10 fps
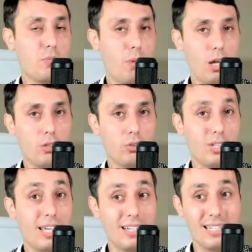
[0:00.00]
model to
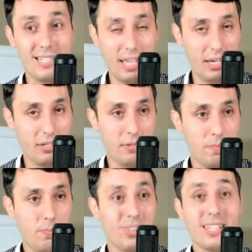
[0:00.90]
their state.
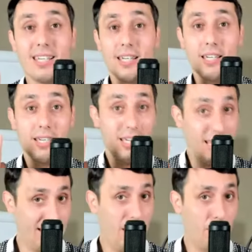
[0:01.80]

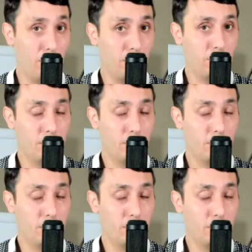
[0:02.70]
Example: